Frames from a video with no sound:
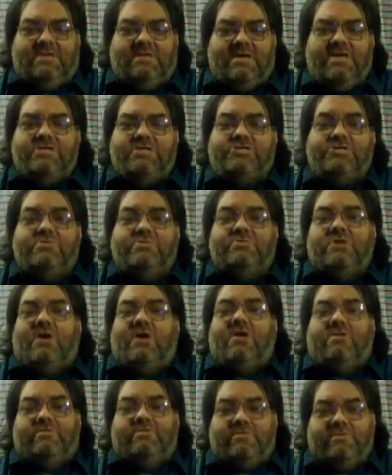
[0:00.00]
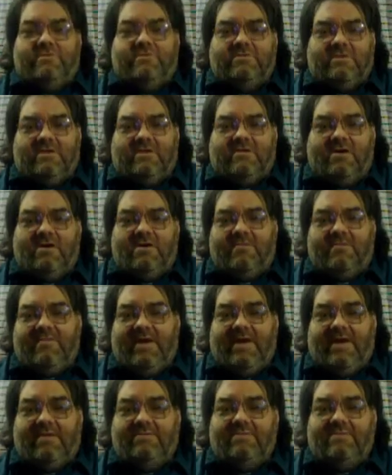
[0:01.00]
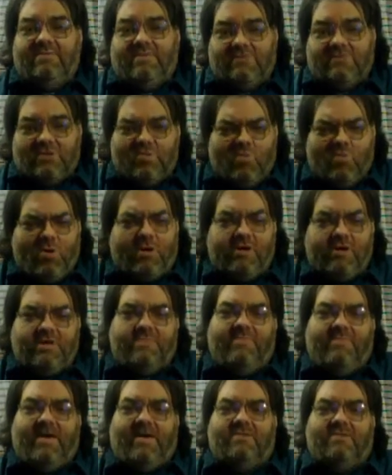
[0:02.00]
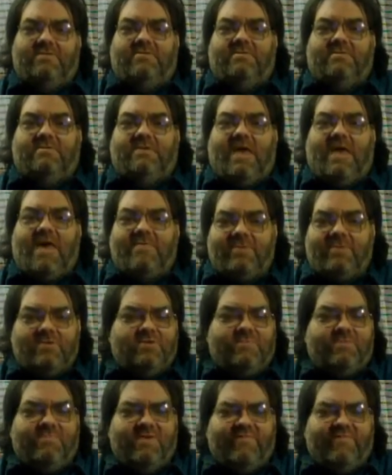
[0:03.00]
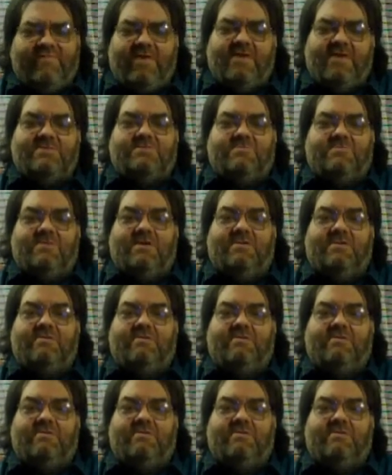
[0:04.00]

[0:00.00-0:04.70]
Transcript: issues are there that they talk about that they're worried about having to be faced with?